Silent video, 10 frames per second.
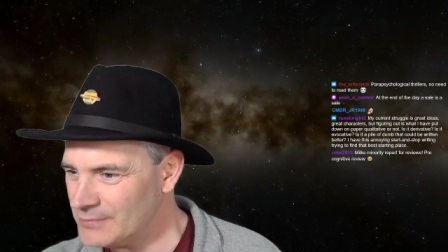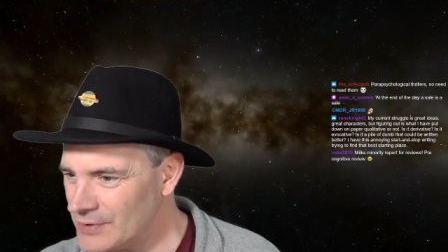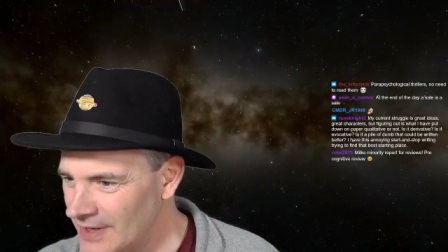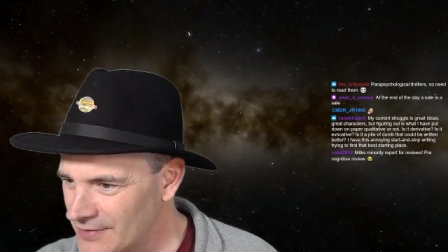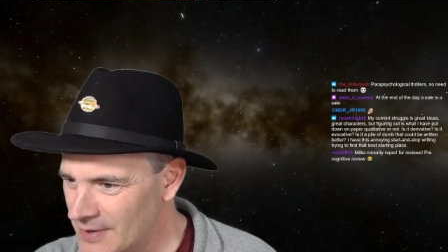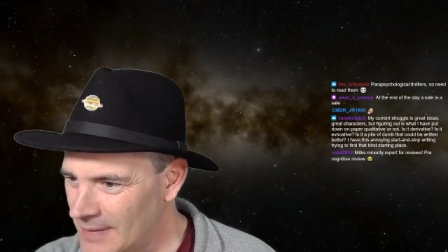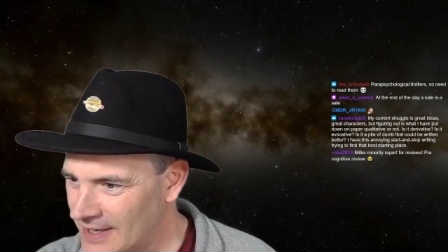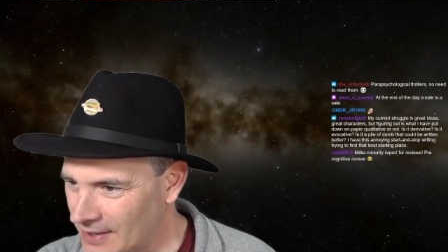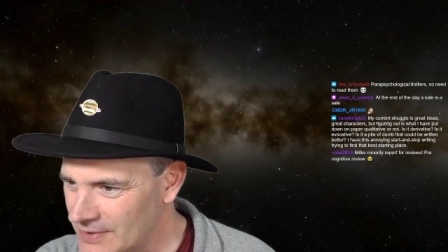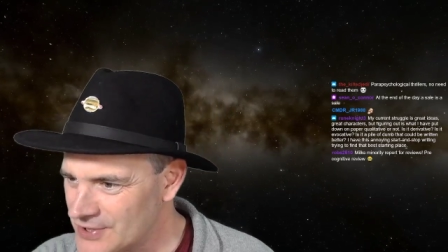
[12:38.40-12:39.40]
Knight 3, my
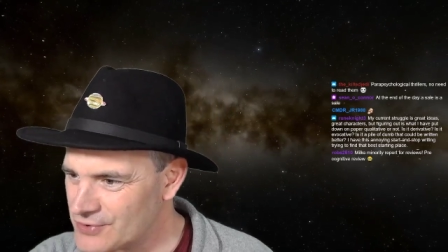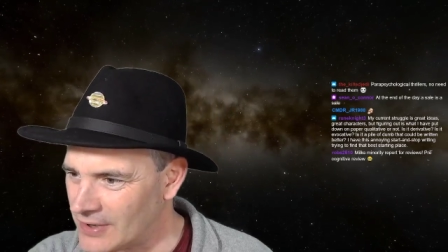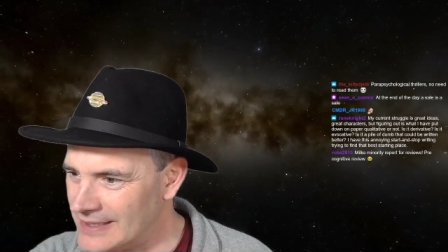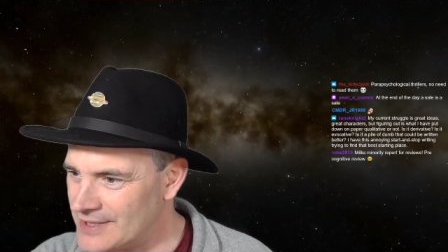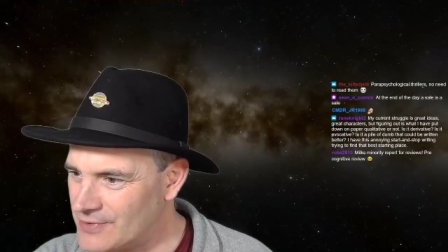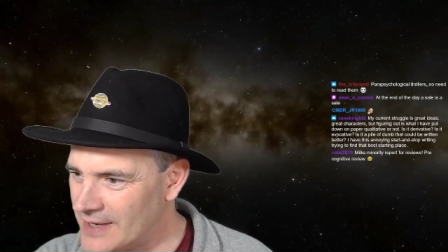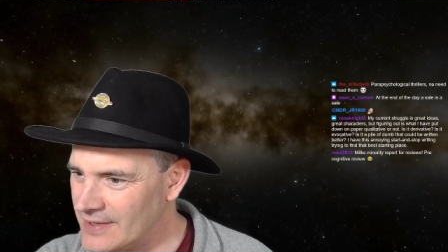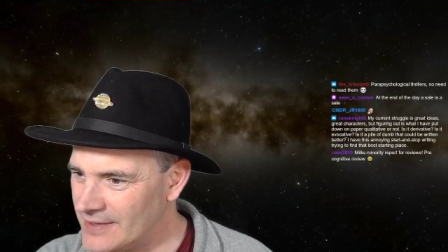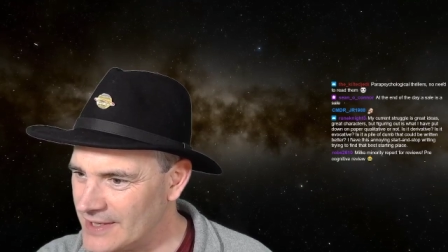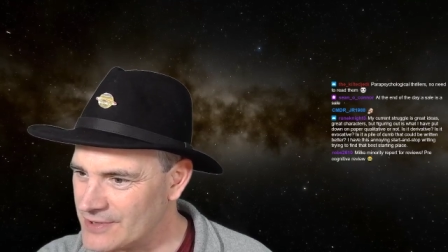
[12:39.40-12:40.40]
current struggle is
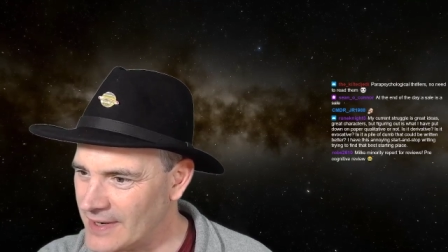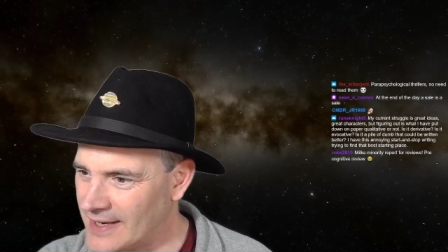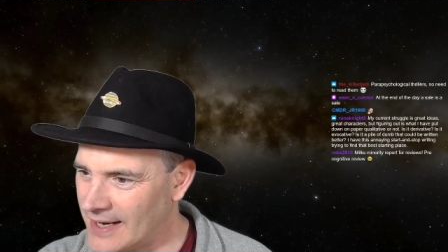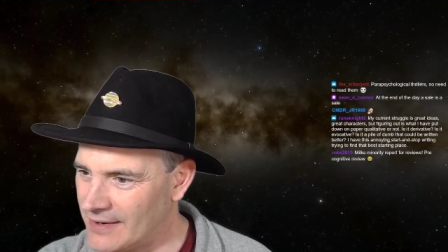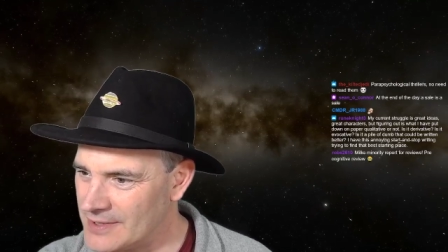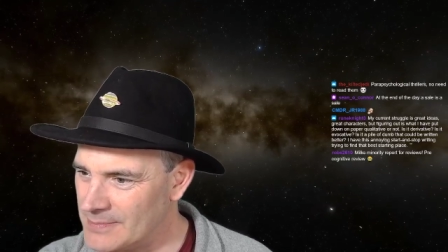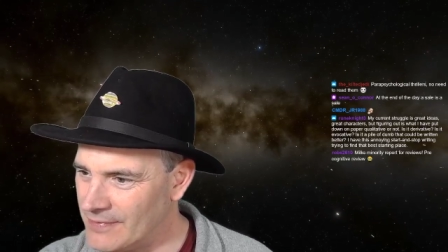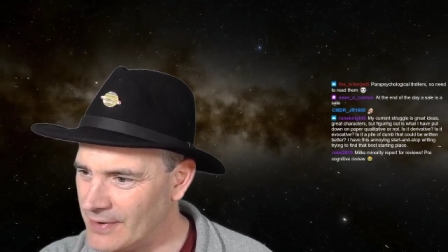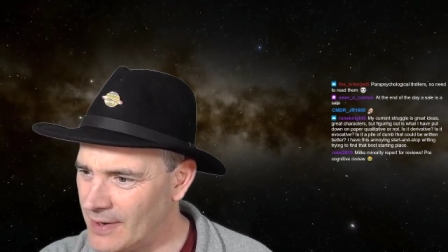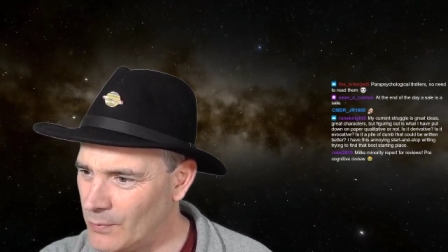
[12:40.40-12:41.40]
great ideas, great characters,
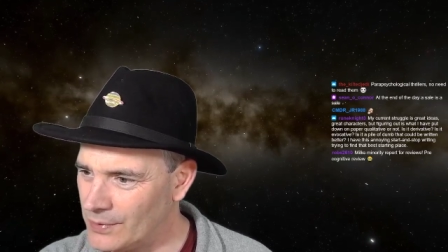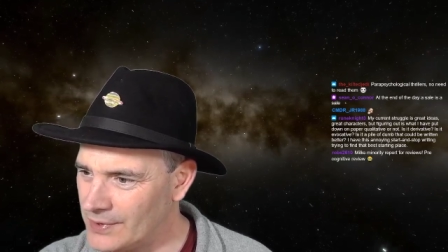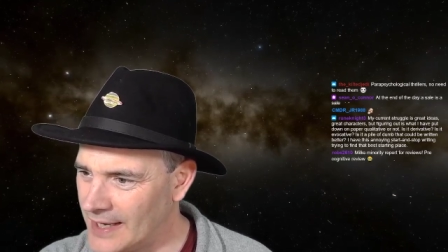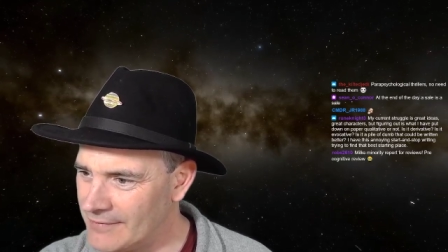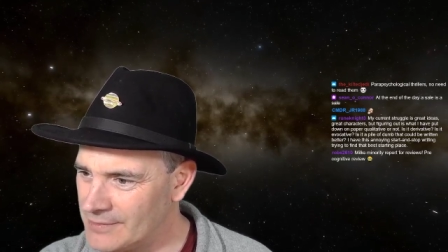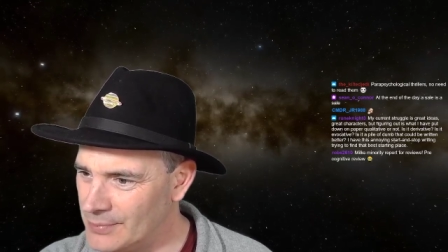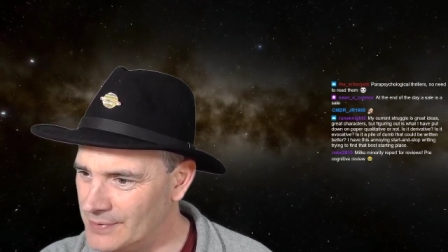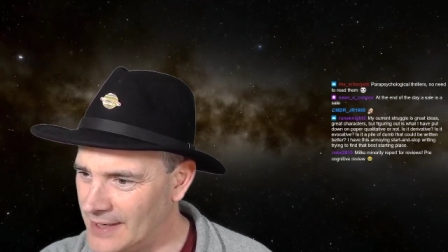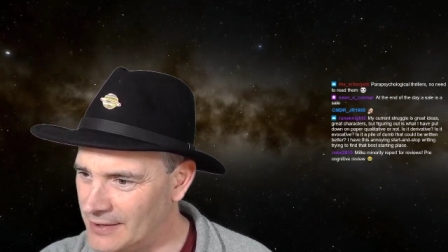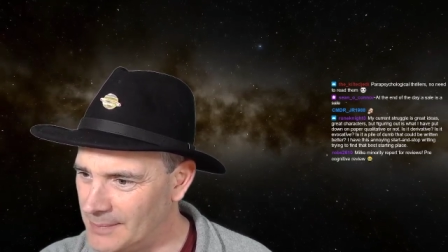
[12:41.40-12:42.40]
but figuring out what I have to
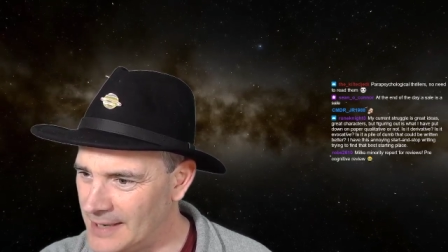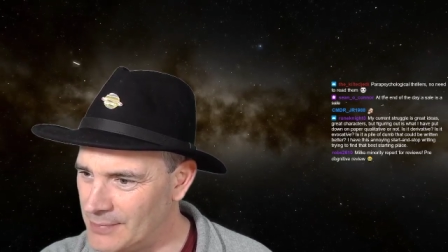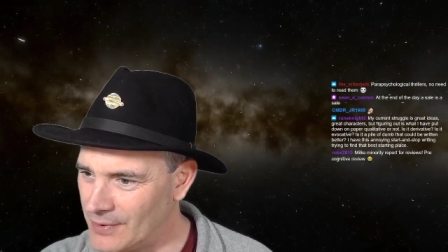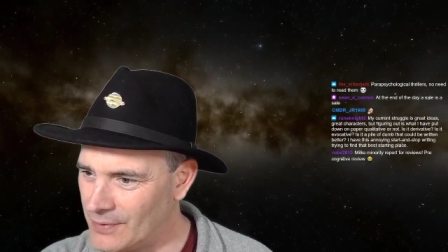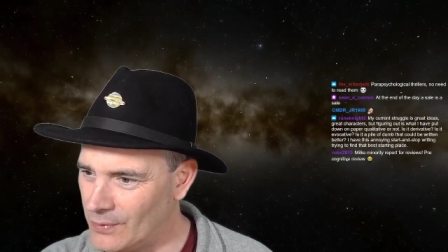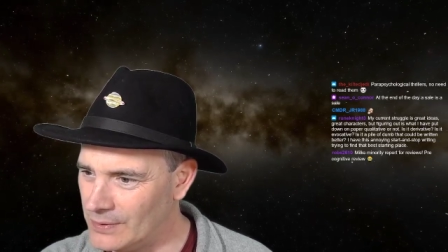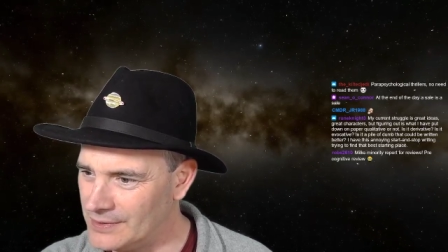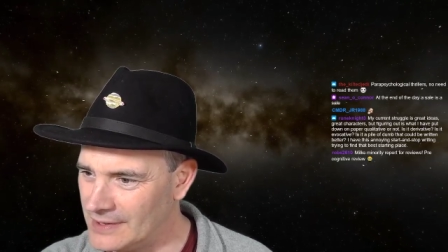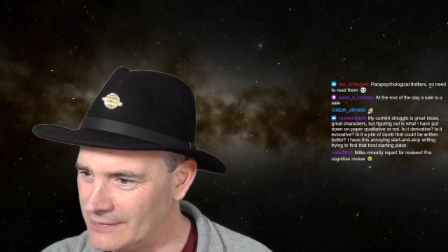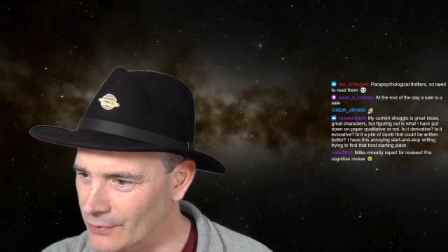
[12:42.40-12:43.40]
put down on paper,
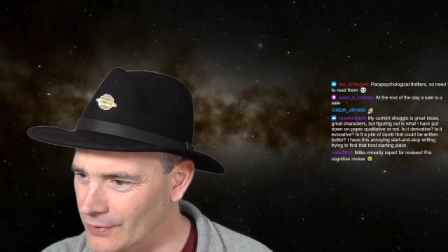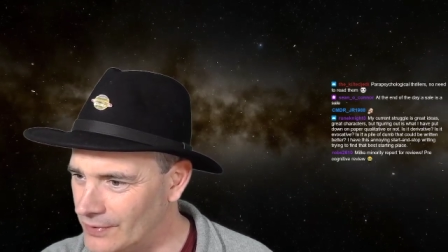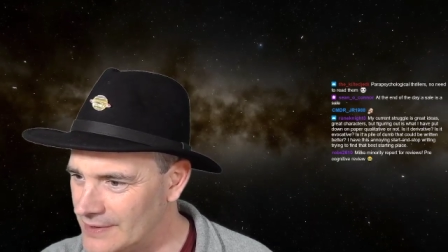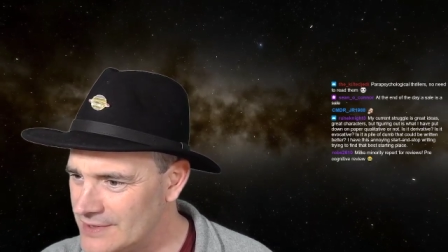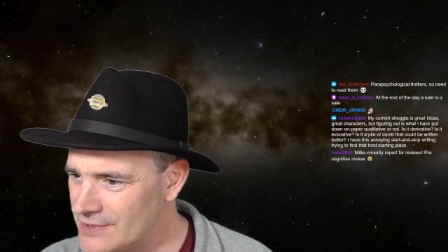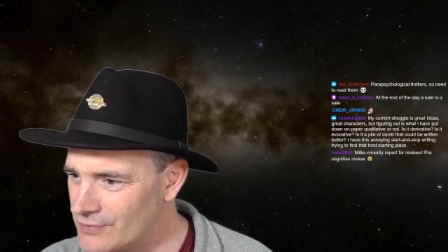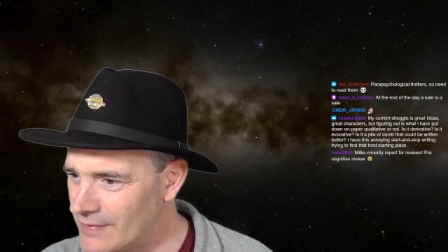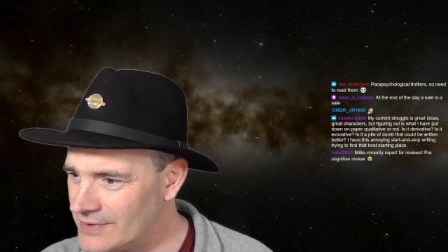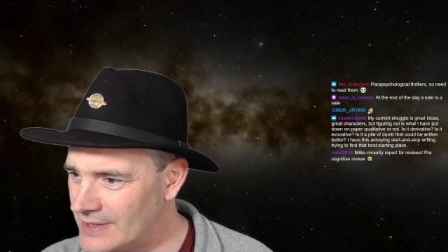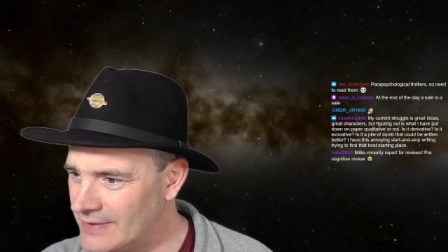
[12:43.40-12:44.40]
qualitative or not. Is it
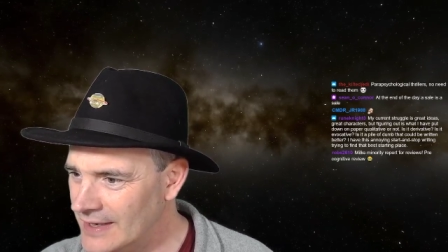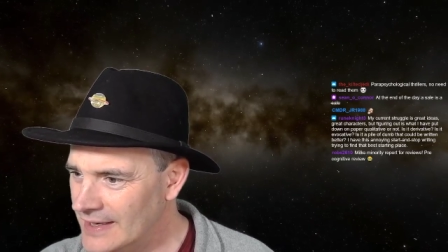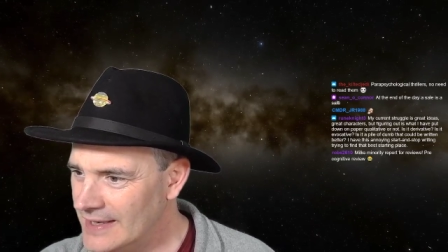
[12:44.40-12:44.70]
derivative?